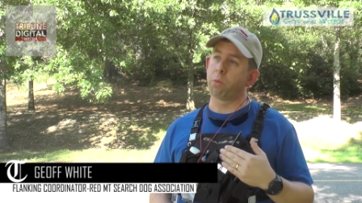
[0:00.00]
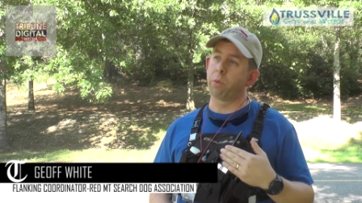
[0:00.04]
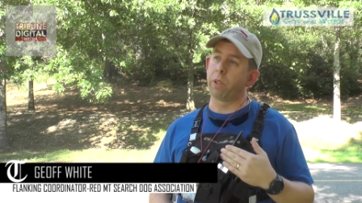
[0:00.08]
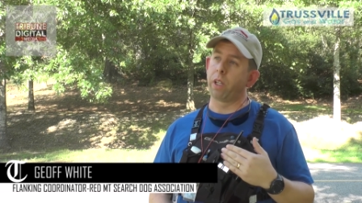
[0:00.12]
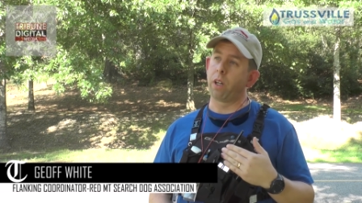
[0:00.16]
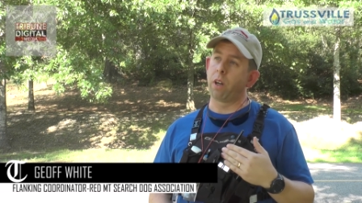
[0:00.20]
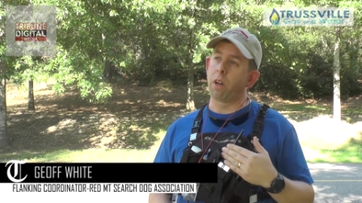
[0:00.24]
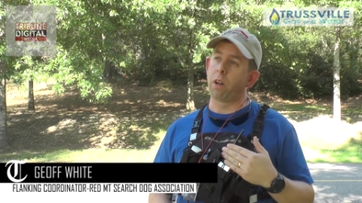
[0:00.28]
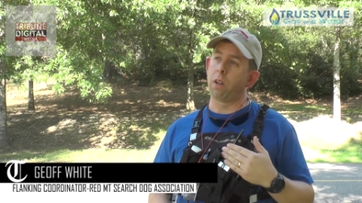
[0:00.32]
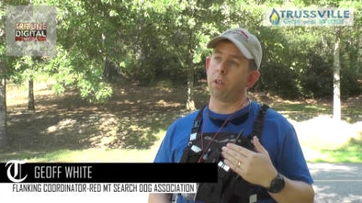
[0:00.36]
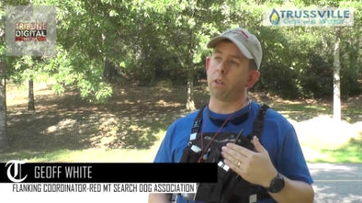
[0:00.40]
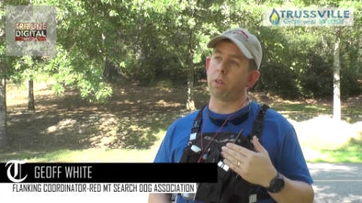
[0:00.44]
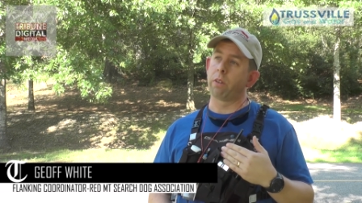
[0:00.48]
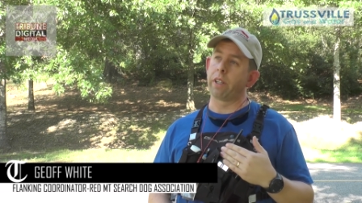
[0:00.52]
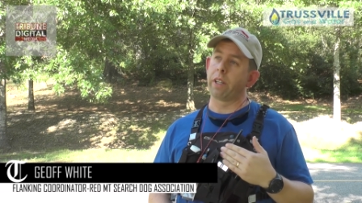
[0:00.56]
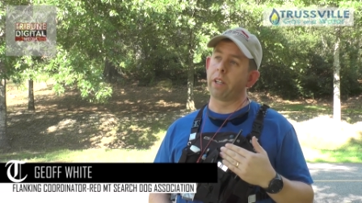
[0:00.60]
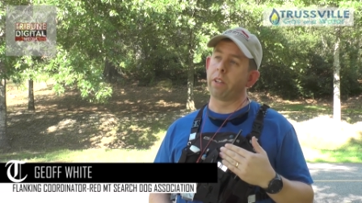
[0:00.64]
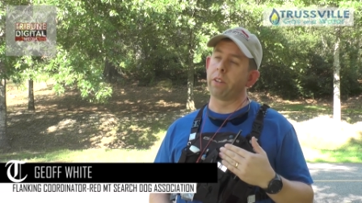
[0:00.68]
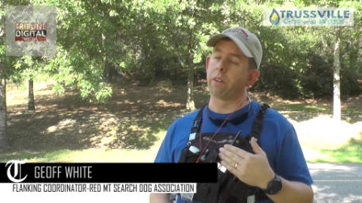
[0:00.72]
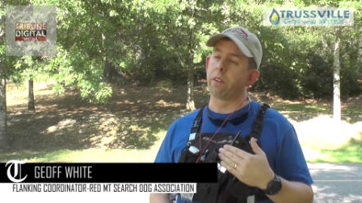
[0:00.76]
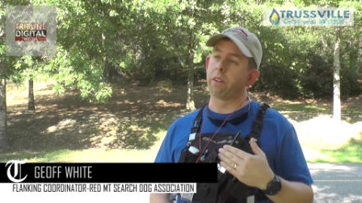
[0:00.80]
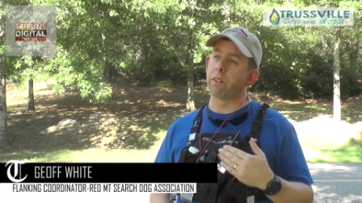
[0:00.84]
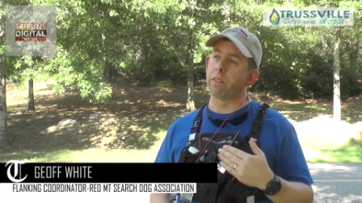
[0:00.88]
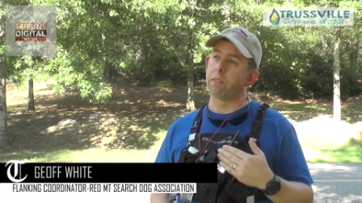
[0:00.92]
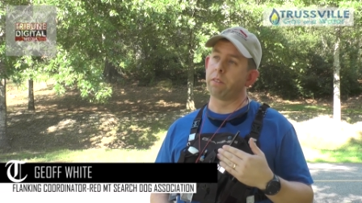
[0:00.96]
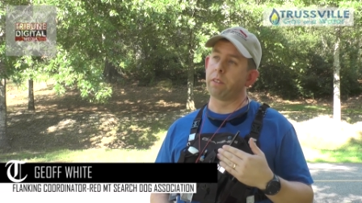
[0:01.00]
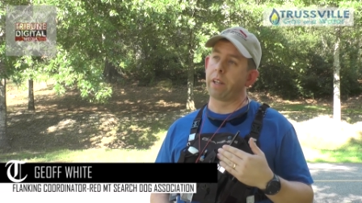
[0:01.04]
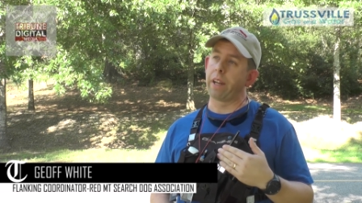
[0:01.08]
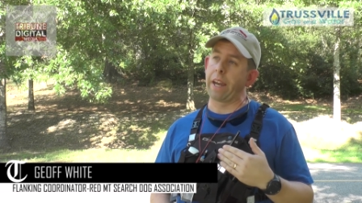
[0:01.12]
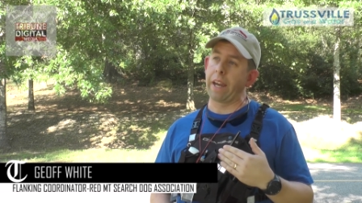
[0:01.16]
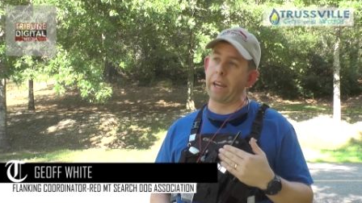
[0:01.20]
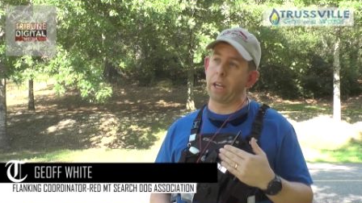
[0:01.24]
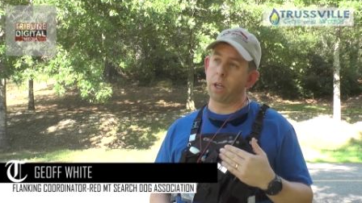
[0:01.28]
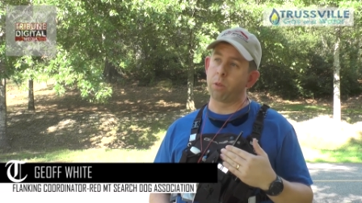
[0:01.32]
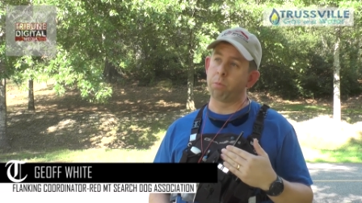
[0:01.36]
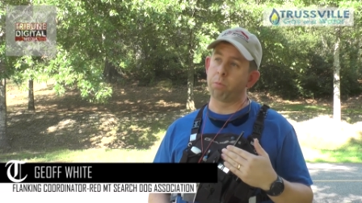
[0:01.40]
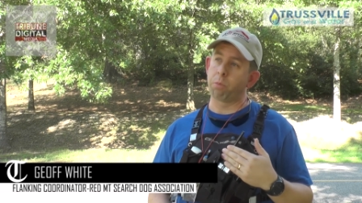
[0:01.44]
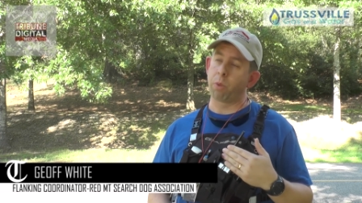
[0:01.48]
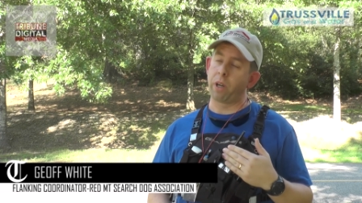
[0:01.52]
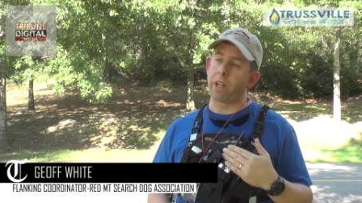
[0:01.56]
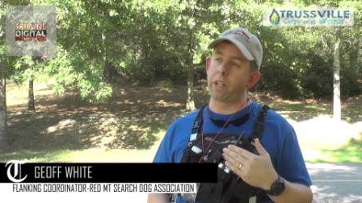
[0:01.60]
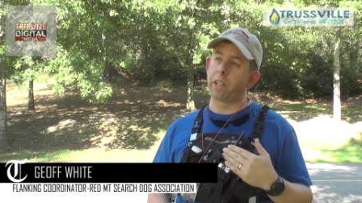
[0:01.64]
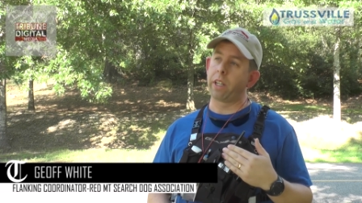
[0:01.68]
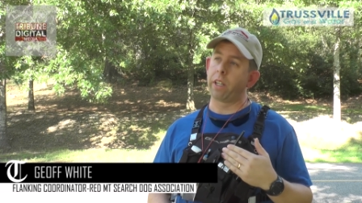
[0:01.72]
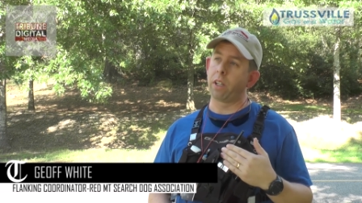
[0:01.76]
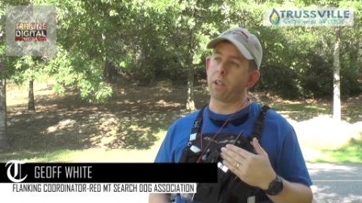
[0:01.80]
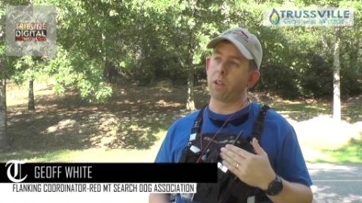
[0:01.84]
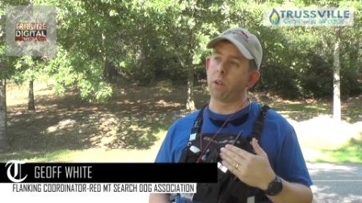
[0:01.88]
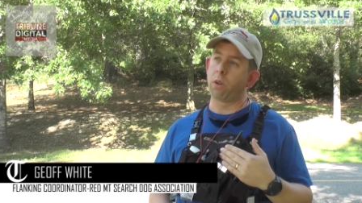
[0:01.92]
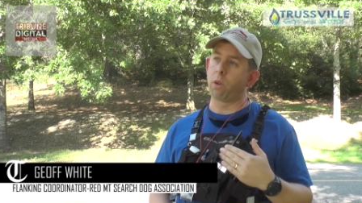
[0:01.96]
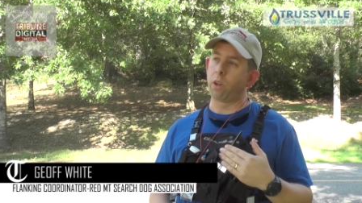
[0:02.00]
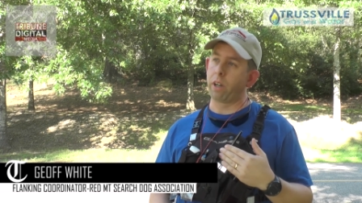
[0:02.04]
we all are either ham radio